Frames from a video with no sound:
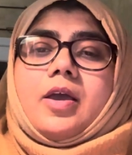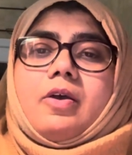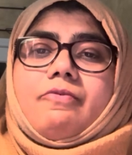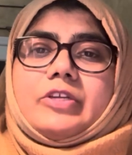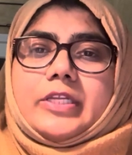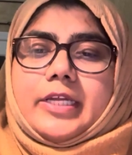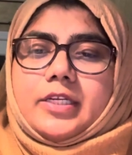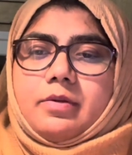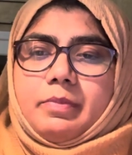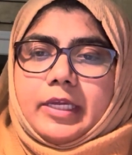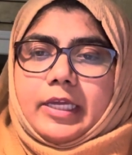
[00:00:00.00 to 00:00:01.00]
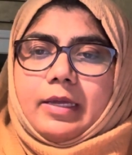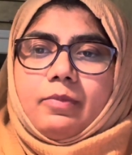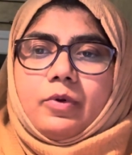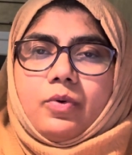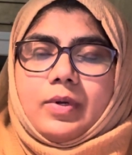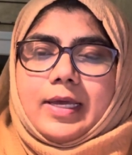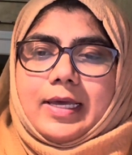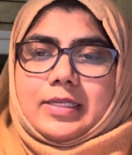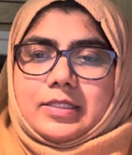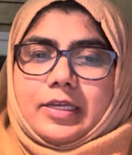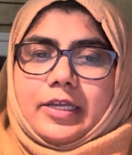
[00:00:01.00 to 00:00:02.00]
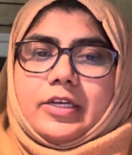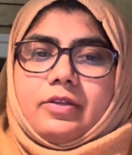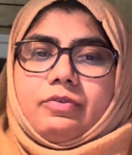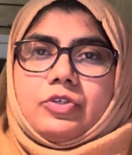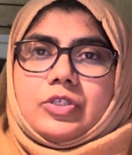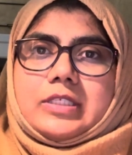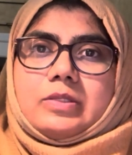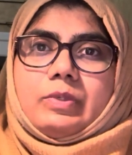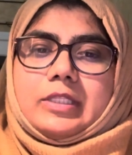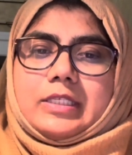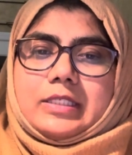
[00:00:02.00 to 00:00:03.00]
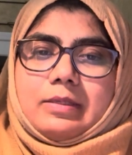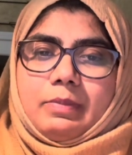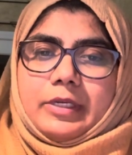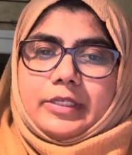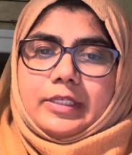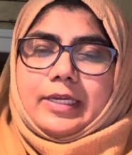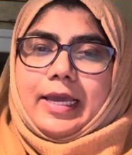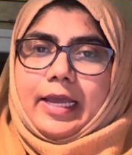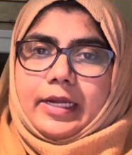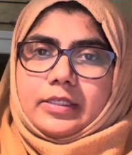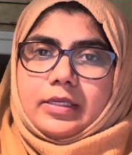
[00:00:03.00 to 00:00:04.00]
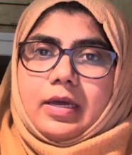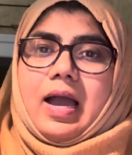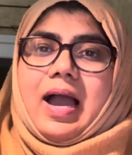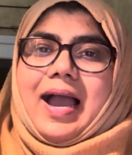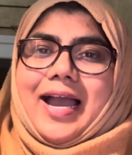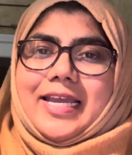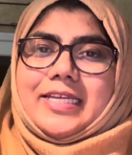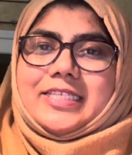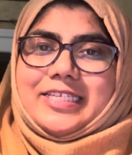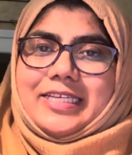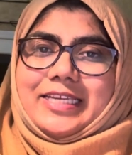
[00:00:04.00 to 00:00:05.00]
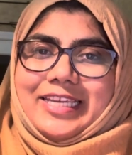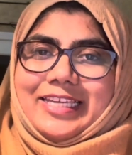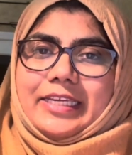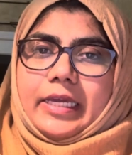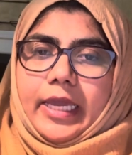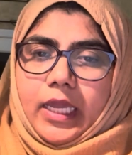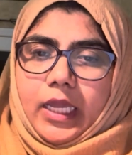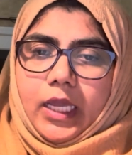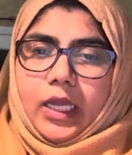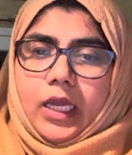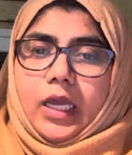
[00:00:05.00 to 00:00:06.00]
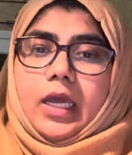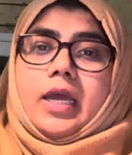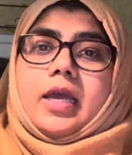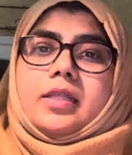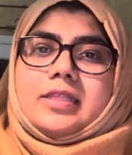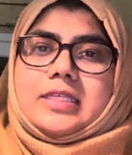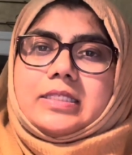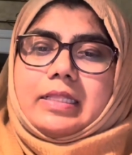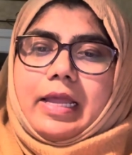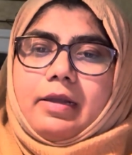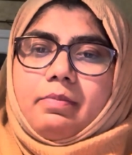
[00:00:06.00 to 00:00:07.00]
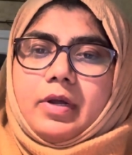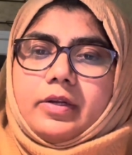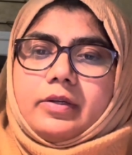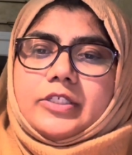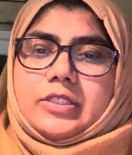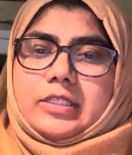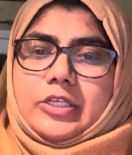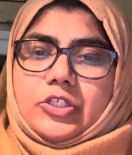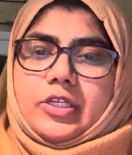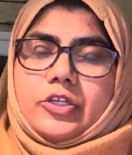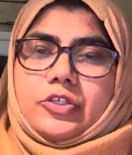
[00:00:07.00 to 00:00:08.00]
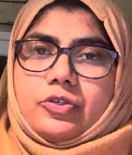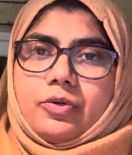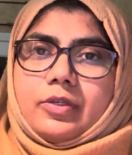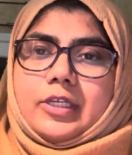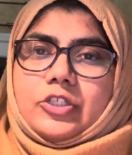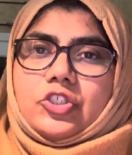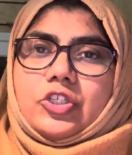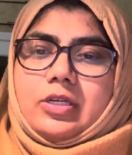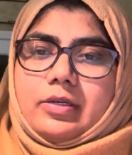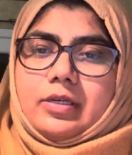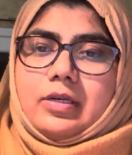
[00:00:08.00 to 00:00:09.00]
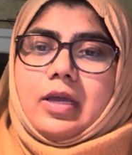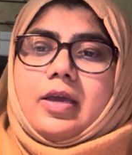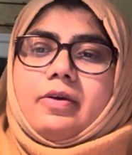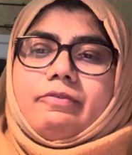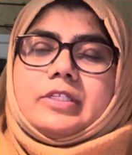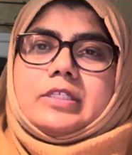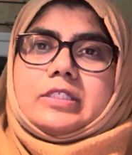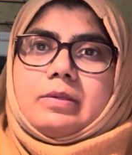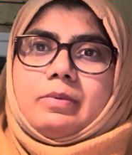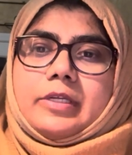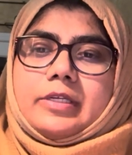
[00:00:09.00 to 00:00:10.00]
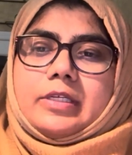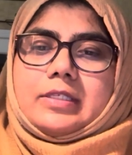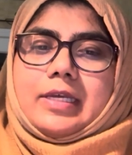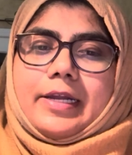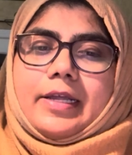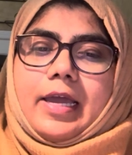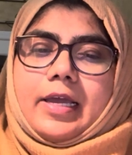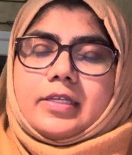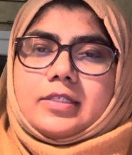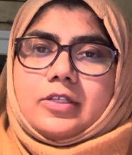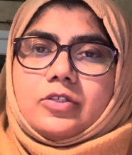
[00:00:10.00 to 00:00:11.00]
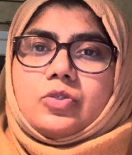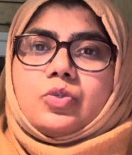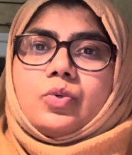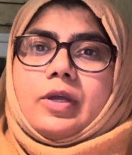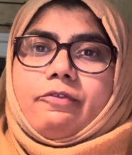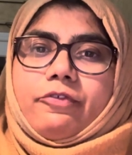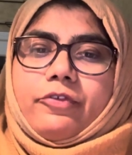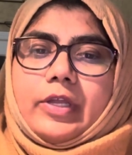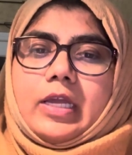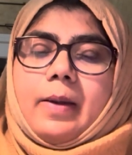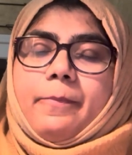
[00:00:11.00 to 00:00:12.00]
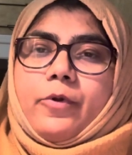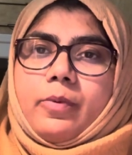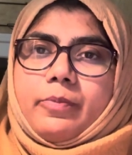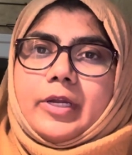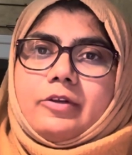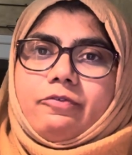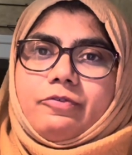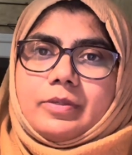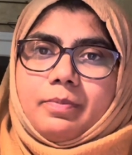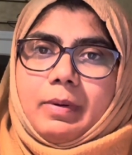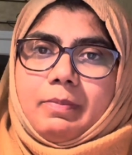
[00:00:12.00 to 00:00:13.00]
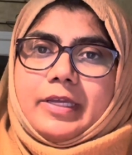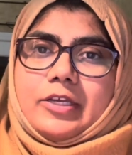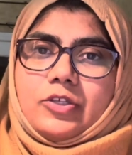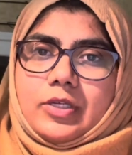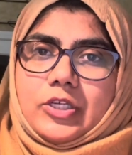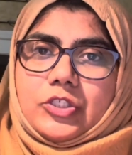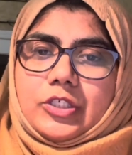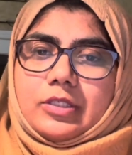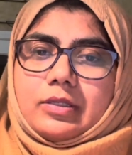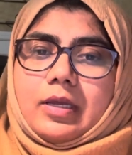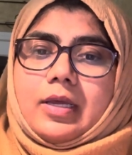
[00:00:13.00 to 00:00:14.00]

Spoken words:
which later became known as the Individuals with Disability Act IDEA. This landmark legislation ensured that children with disabilities had access to a free, appropriate public education.